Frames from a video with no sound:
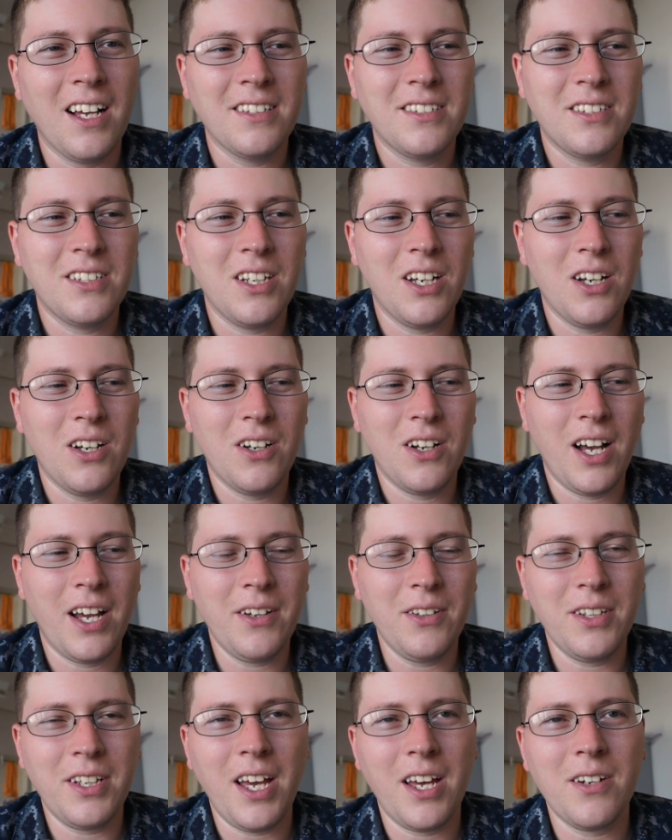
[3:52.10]
So I
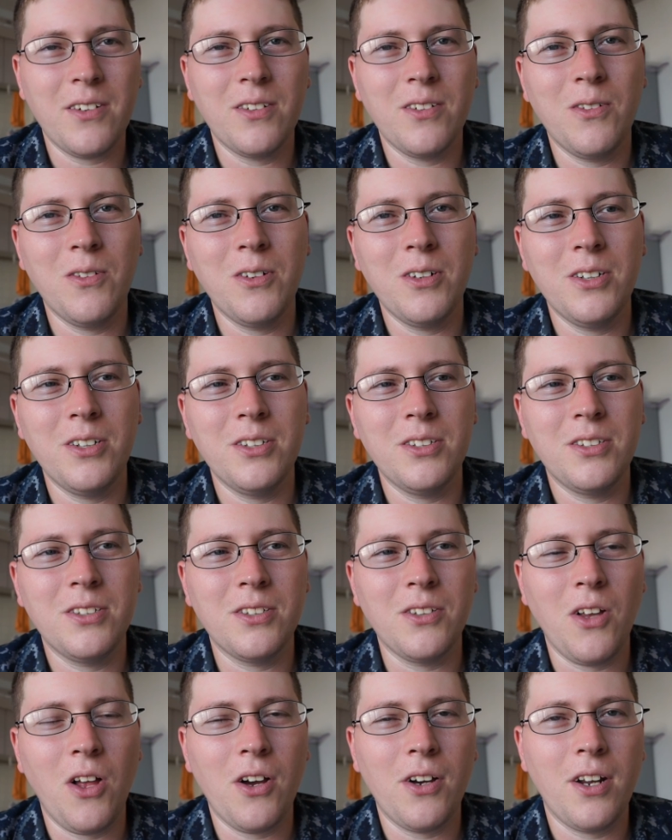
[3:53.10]
only got
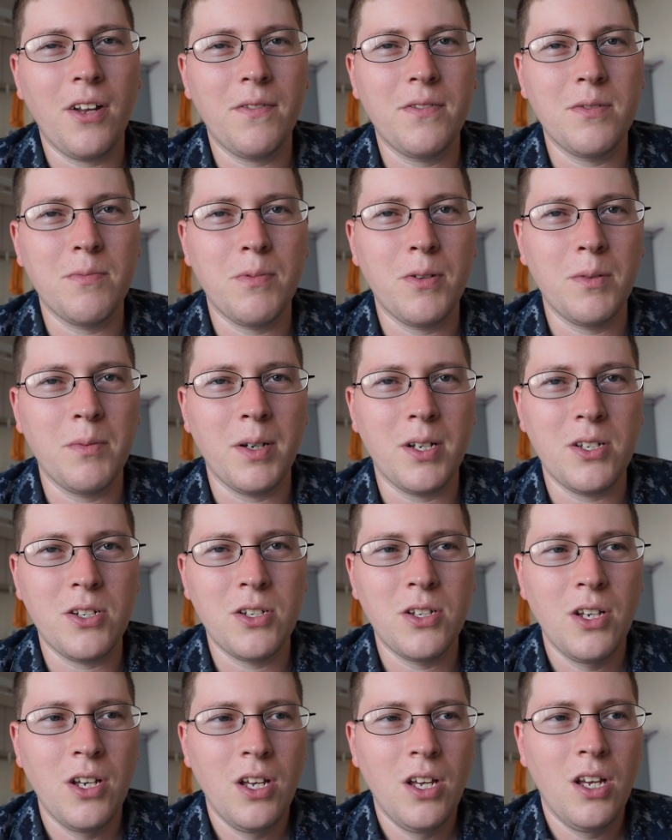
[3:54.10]
orders long enough to pretty
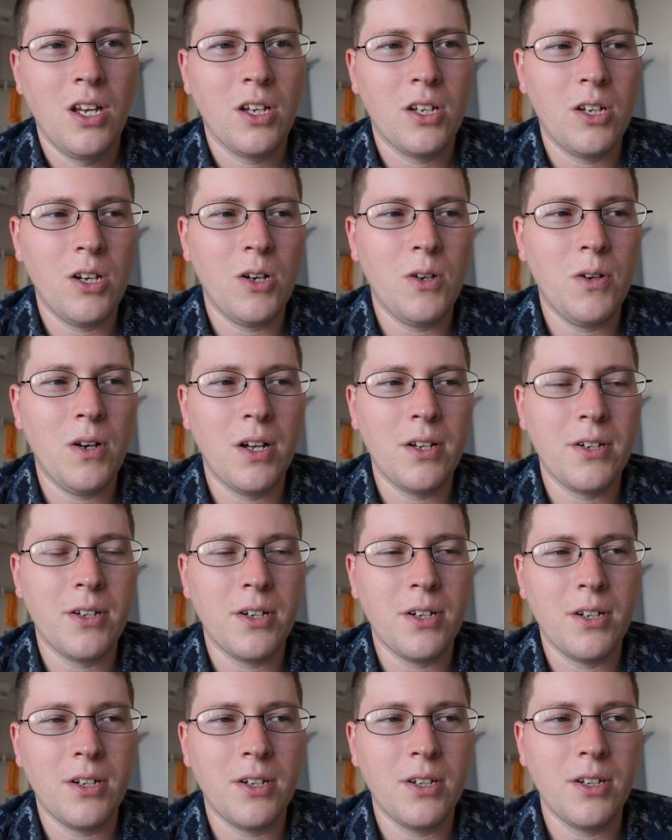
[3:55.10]
much go on
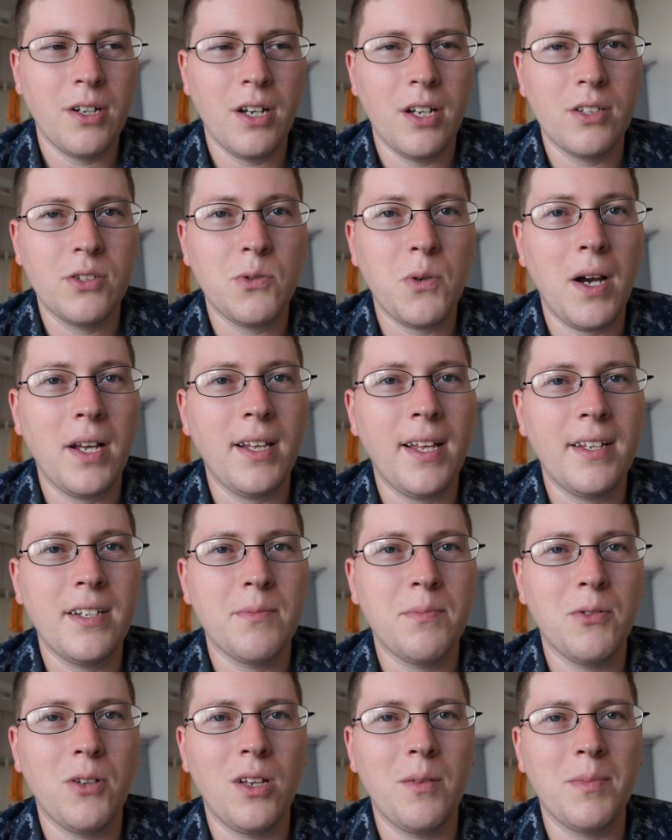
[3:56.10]
her twilight
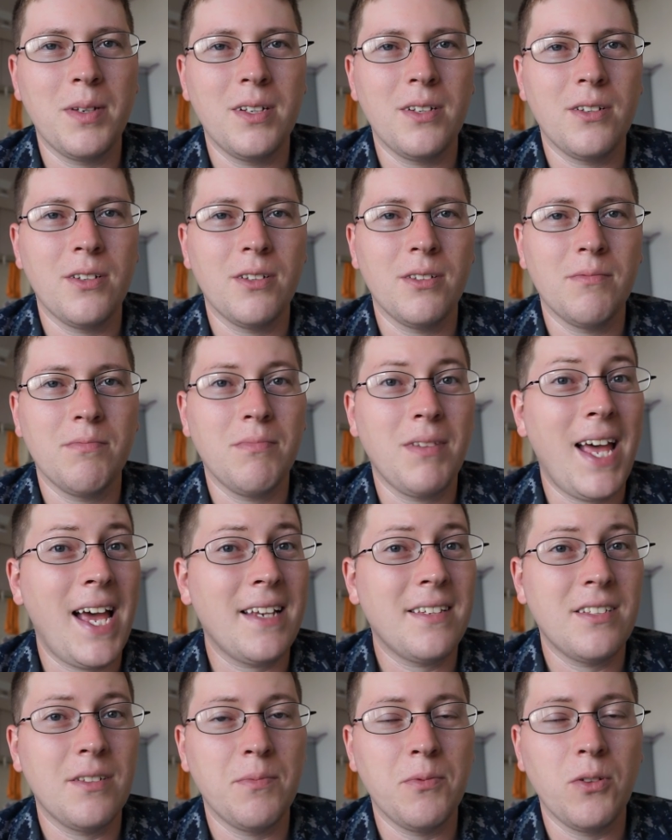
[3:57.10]
deployment, her
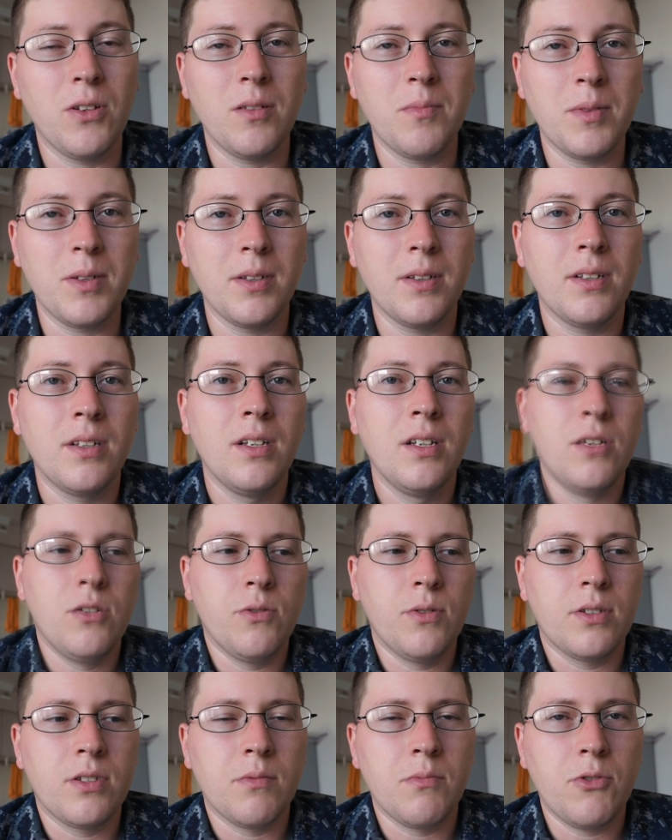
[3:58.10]
last deployment,
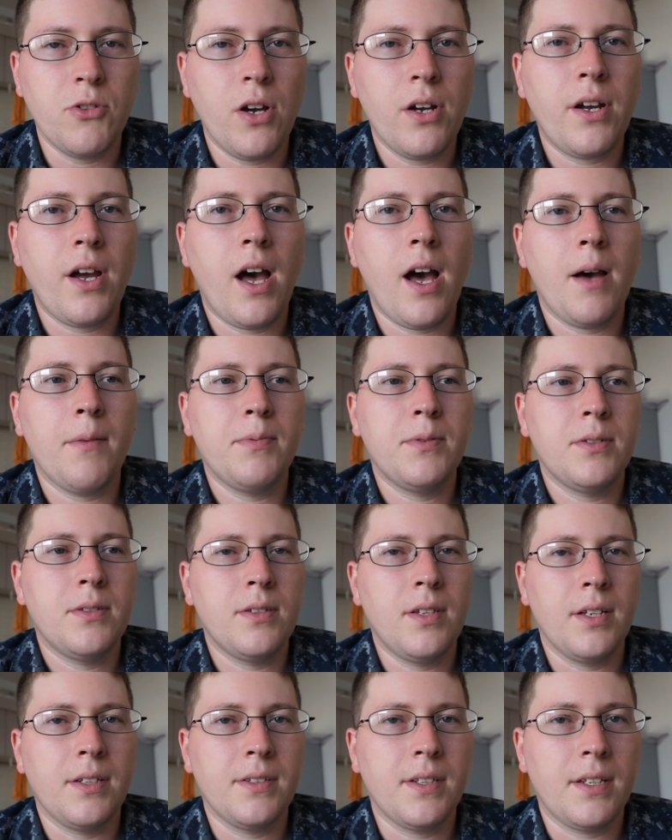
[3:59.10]
doing some drug
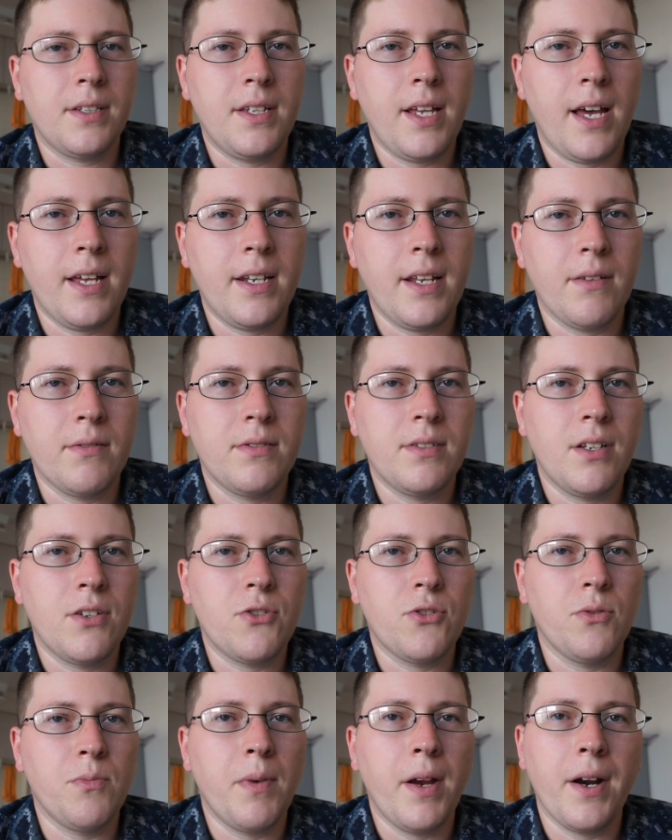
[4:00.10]
ops, things like that, down
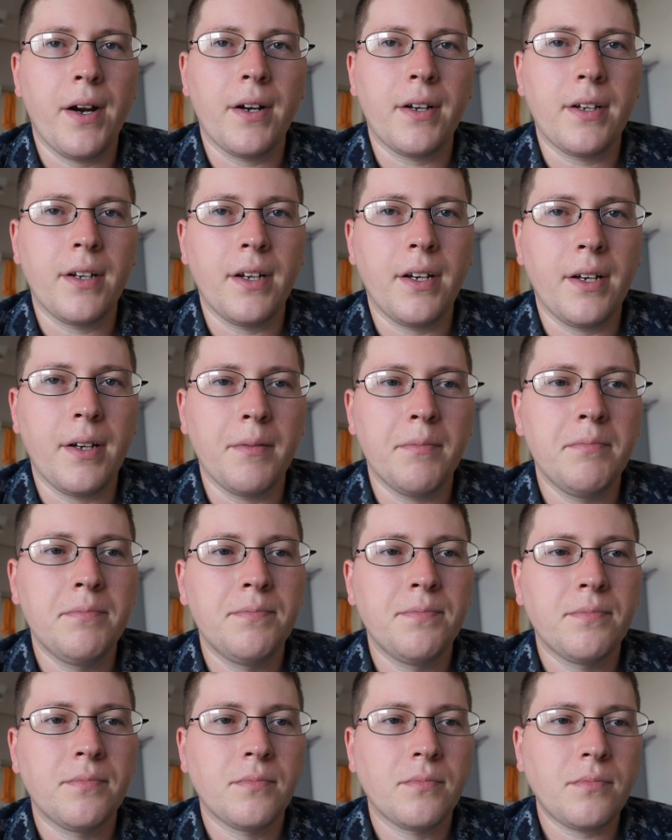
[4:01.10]
Central America,
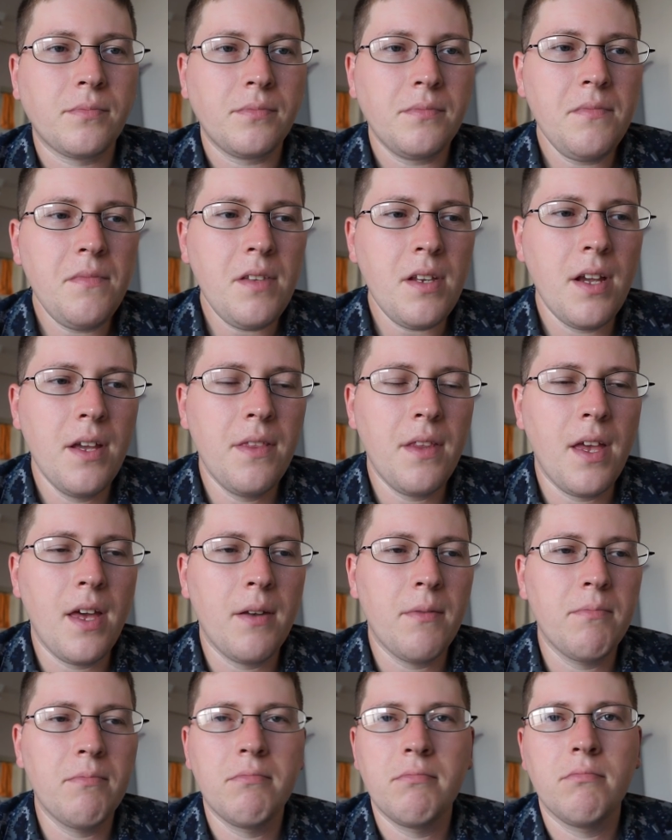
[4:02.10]
and
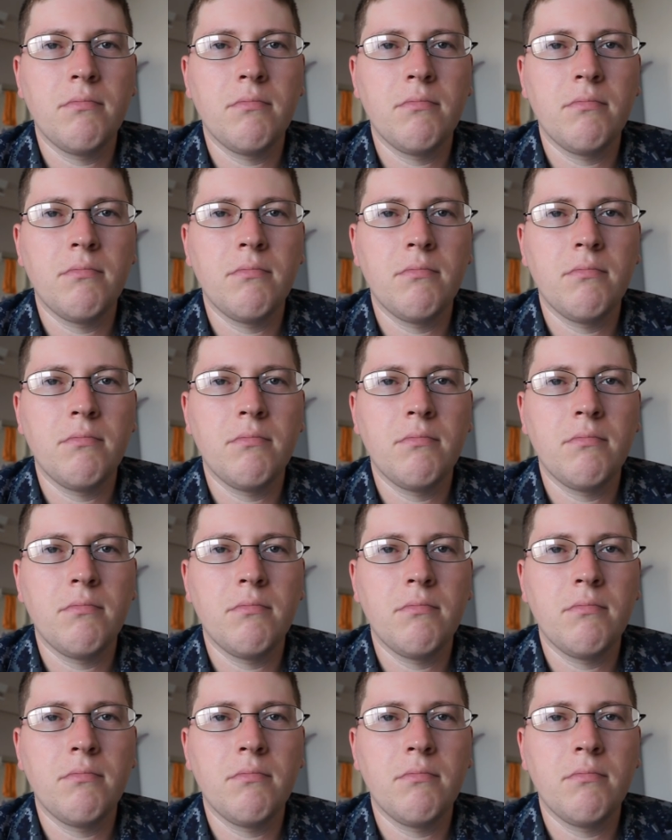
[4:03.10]
then